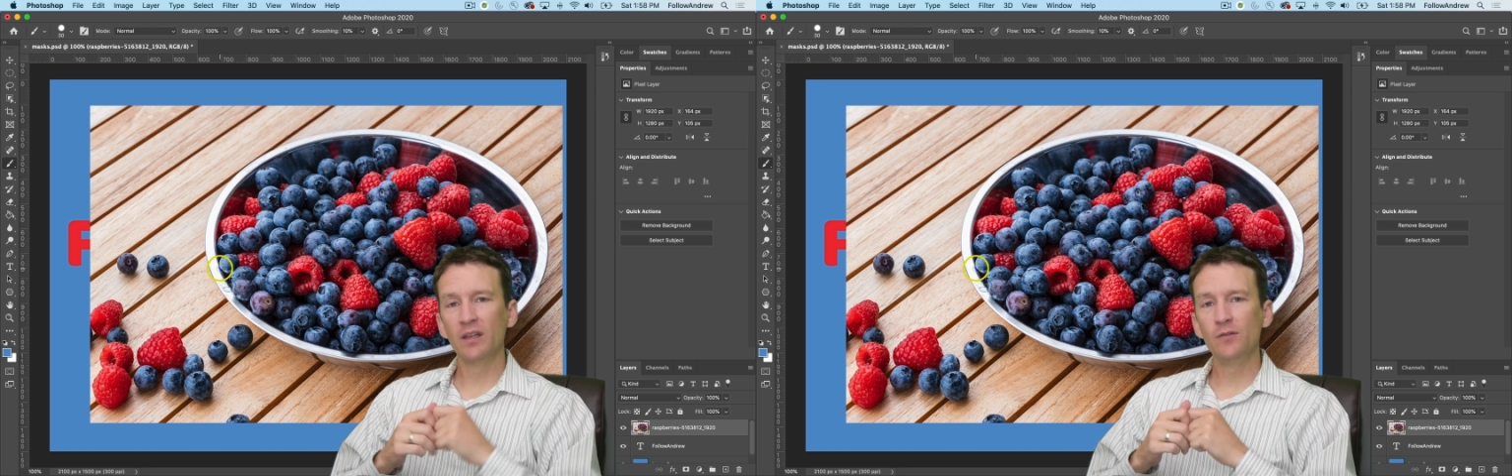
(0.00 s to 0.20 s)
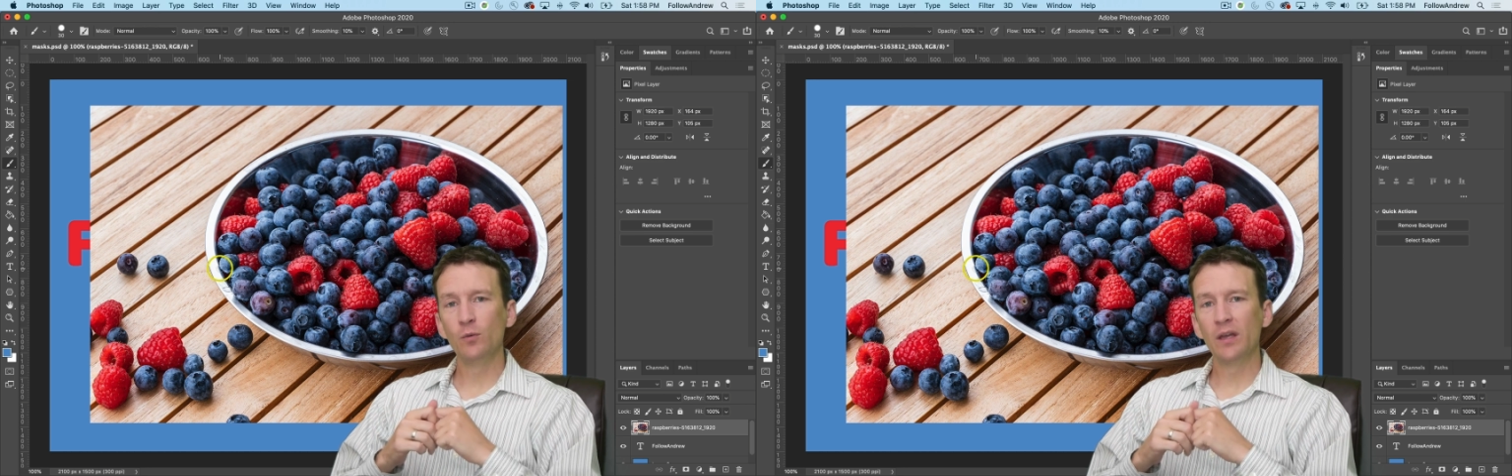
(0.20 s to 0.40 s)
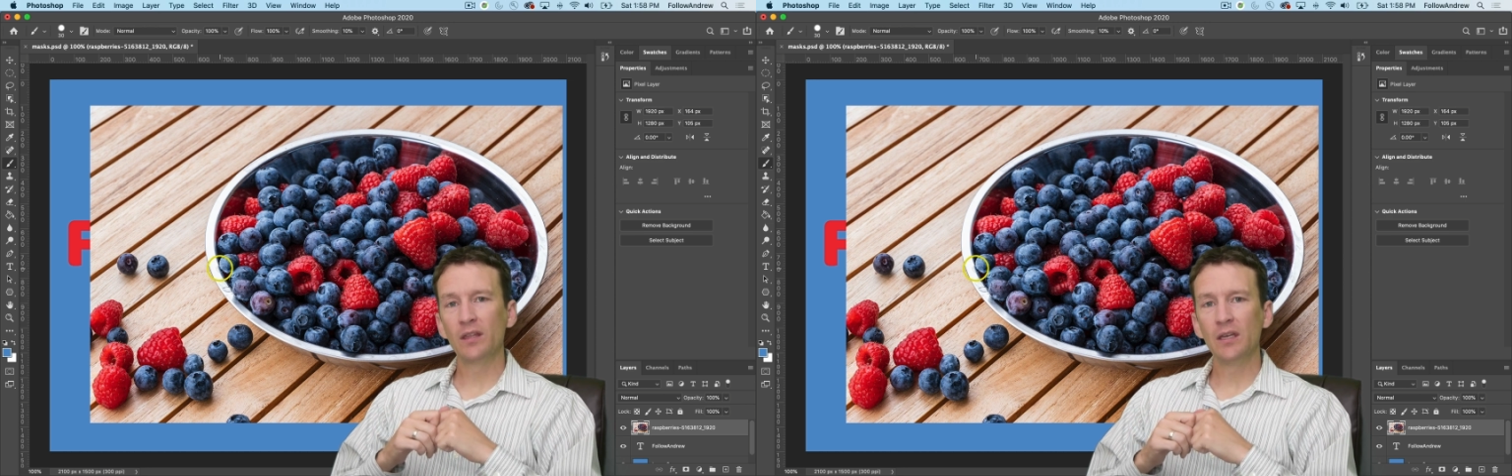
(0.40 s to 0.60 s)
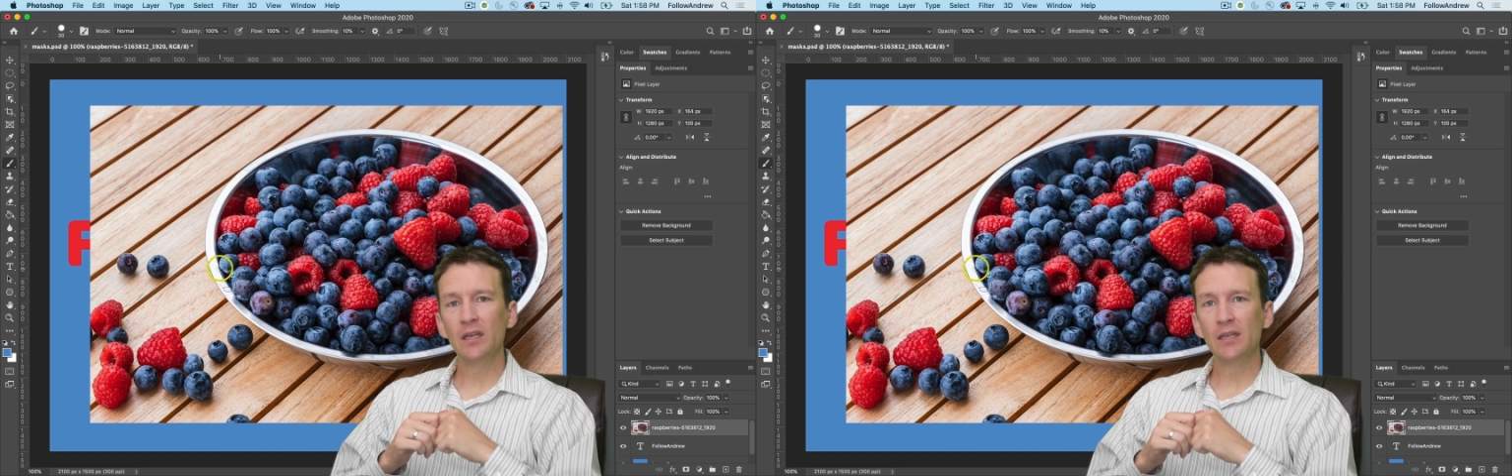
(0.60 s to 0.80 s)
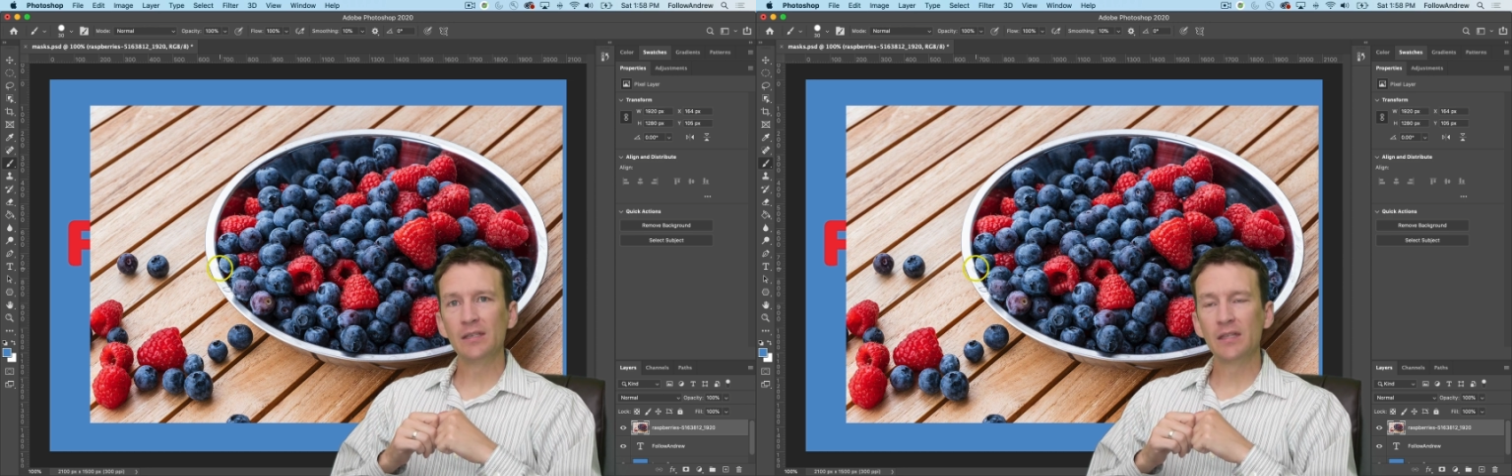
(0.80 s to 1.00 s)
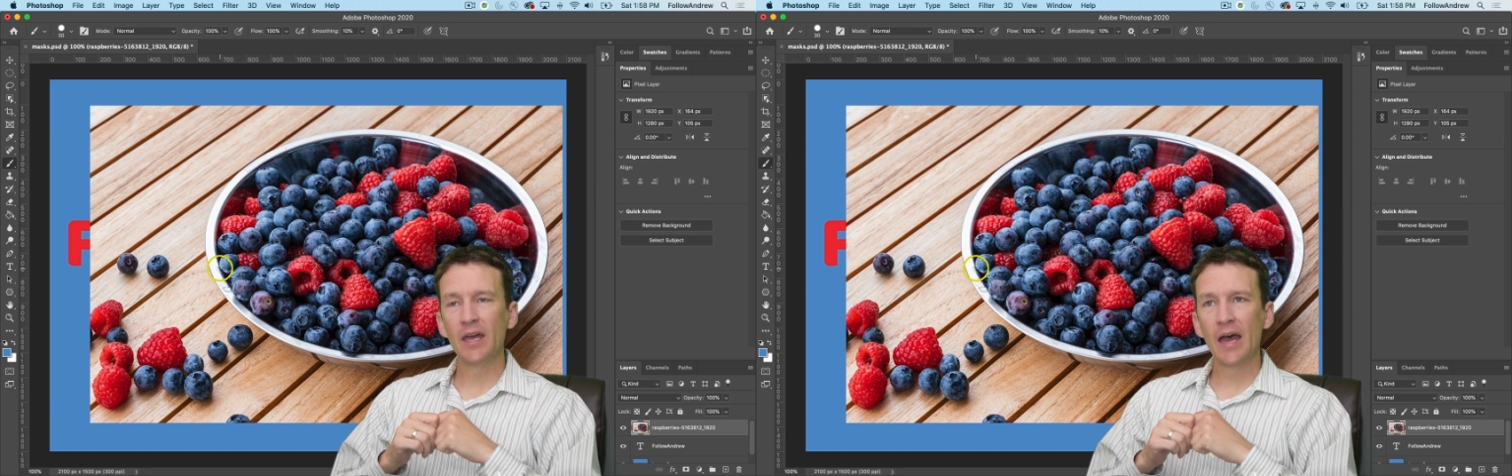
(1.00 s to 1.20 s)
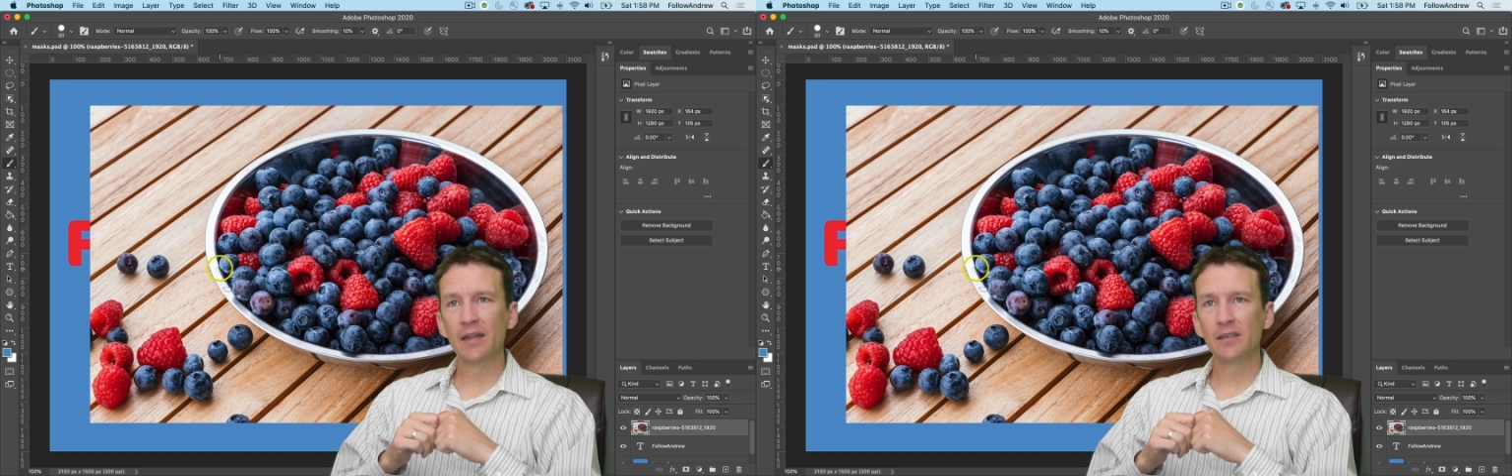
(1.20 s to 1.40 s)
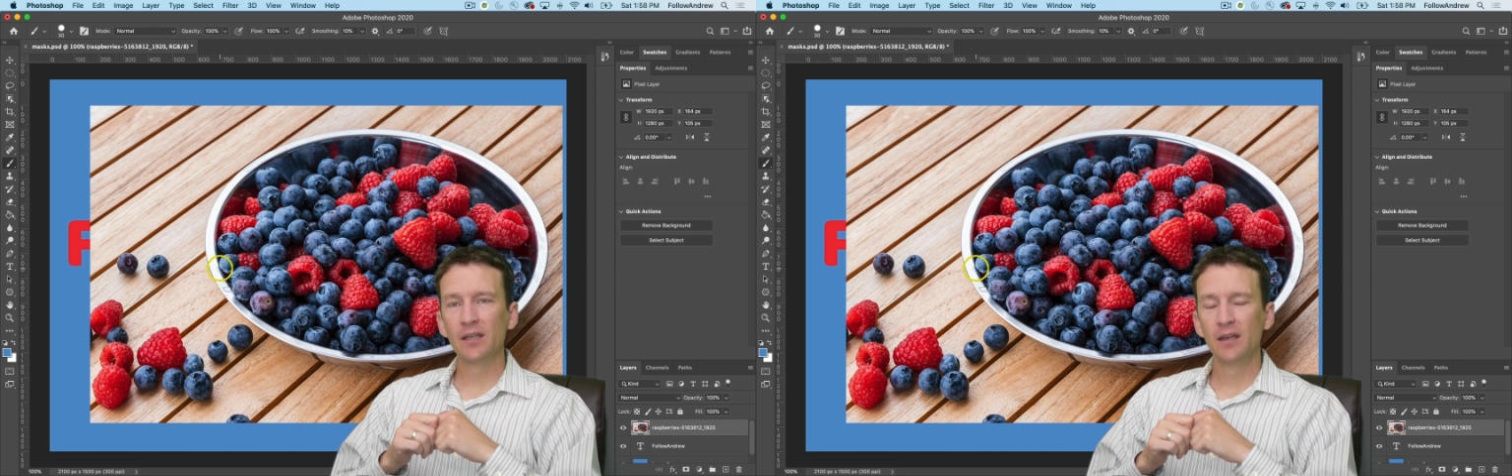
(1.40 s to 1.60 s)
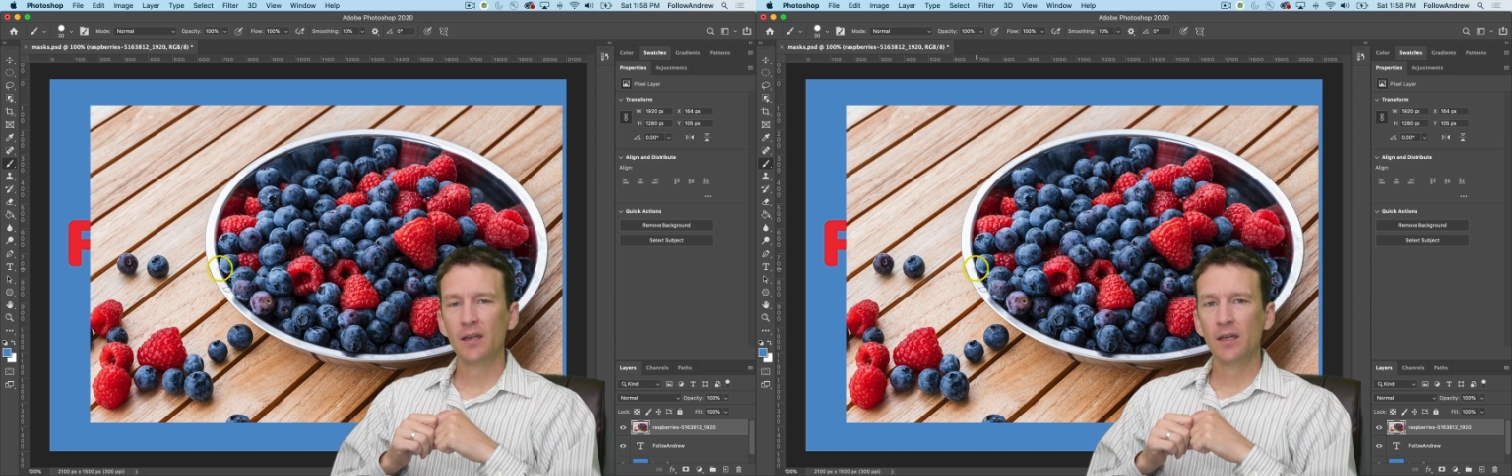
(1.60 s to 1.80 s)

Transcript: to leave you with is that